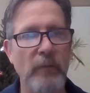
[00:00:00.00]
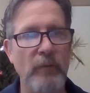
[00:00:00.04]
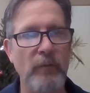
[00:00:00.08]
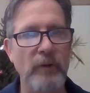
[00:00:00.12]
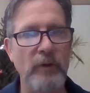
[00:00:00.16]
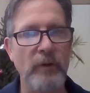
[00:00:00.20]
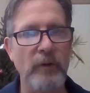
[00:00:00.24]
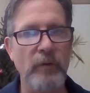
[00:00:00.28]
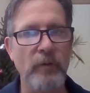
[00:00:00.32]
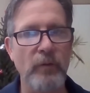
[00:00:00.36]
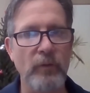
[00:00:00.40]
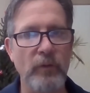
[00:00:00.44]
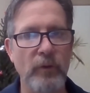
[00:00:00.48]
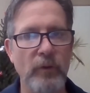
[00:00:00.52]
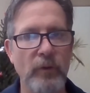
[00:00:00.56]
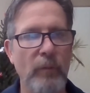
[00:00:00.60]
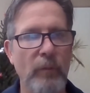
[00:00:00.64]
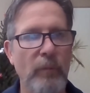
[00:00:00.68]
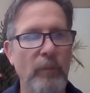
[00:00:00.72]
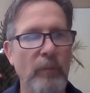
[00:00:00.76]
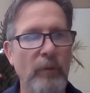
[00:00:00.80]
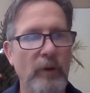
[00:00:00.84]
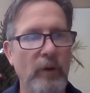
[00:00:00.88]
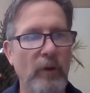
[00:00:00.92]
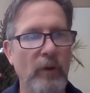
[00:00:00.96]
when you were
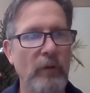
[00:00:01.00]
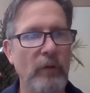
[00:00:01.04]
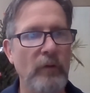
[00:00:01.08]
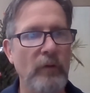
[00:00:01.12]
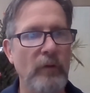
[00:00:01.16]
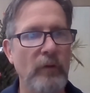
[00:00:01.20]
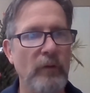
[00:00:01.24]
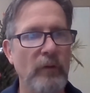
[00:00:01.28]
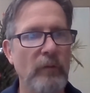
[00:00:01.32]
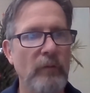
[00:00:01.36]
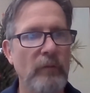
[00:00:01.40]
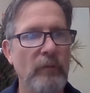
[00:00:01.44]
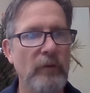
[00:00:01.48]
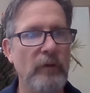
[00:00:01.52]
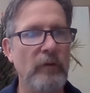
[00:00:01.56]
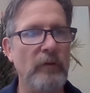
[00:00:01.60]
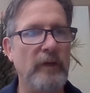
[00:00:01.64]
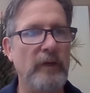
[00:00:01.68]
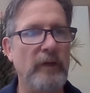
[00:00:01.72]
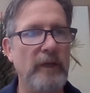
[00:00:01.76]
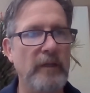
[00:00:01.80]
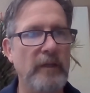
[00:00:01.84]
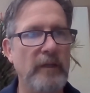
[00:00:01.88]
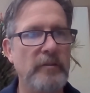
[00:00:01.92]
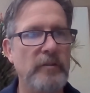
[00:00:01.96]
little
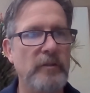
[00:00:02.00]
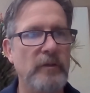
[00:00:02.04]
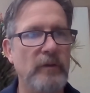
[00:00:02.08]
kids,